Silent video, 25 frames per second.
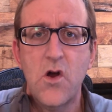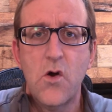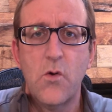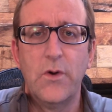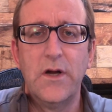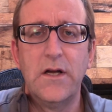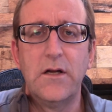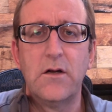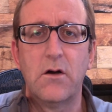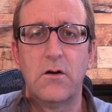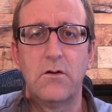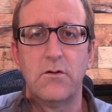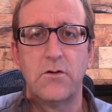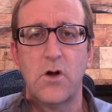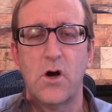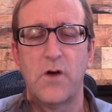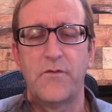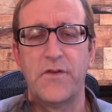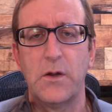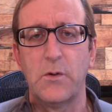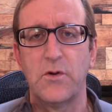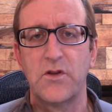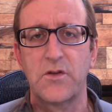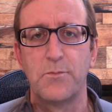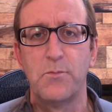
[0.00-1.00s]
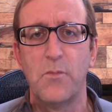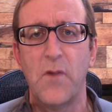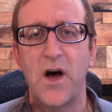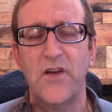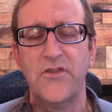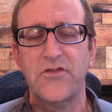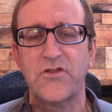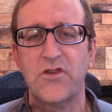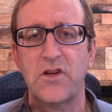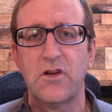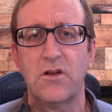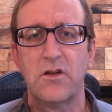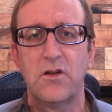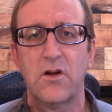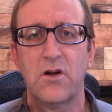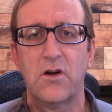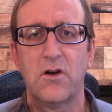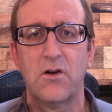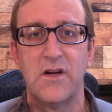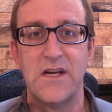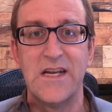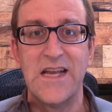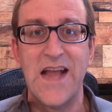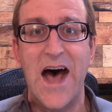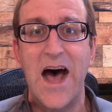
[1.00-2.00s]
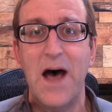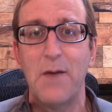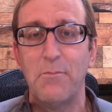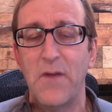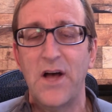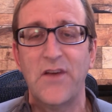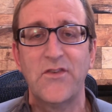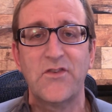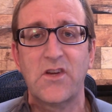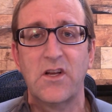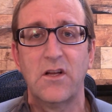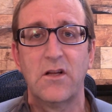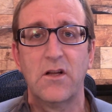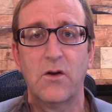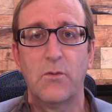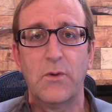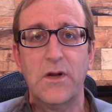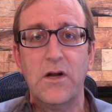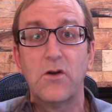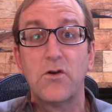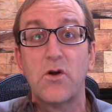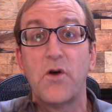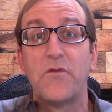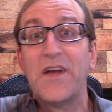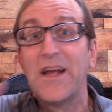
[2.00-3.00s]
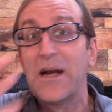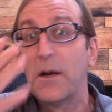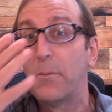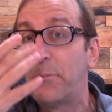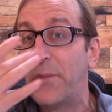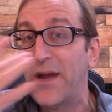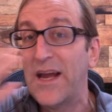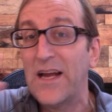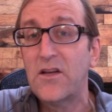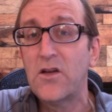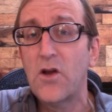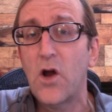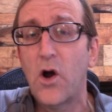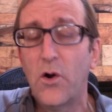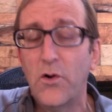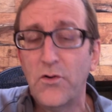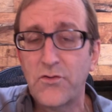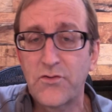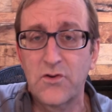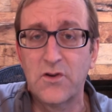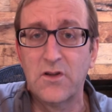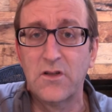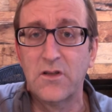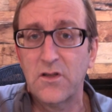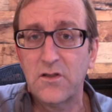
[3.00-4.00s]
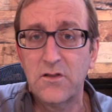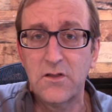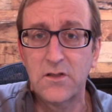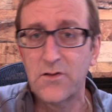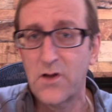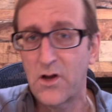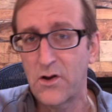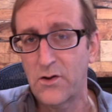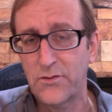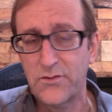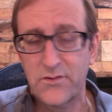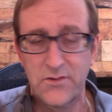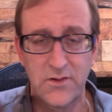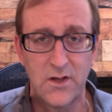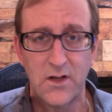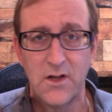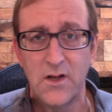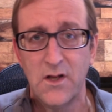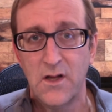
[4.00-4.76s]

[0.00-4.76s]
We don't know if he was muscular or not muscular. We don't know if he had a big nose or a little nose.